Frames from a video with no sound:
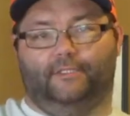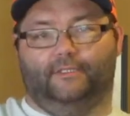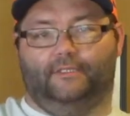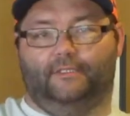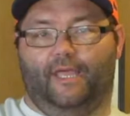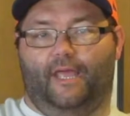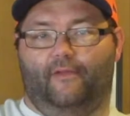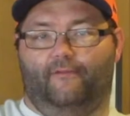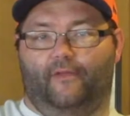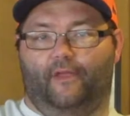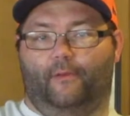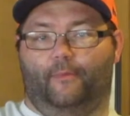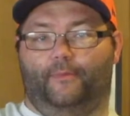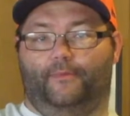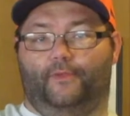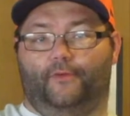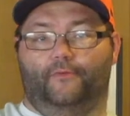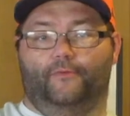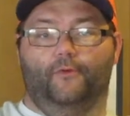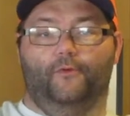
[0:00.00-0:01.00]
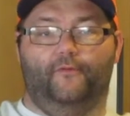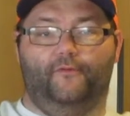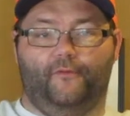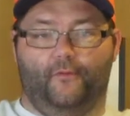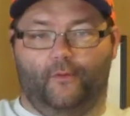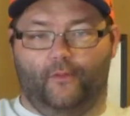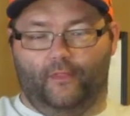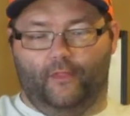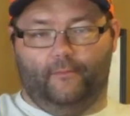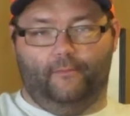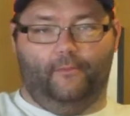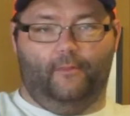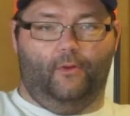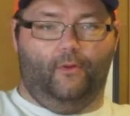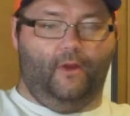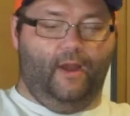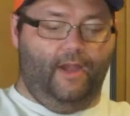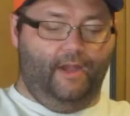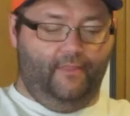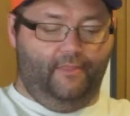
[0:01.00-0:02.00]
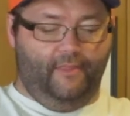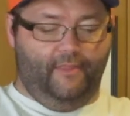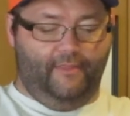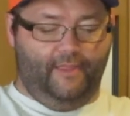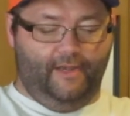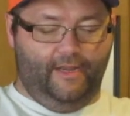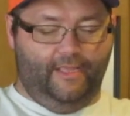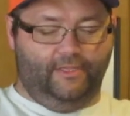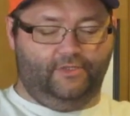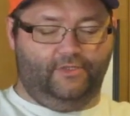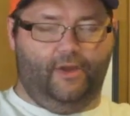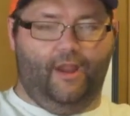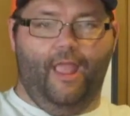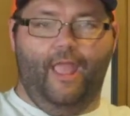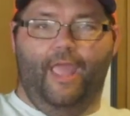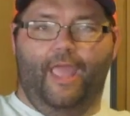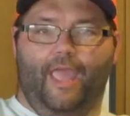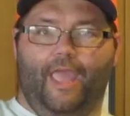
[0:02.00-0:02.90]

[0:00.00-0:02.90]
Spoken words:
It's not available to root for them or anything of that nature.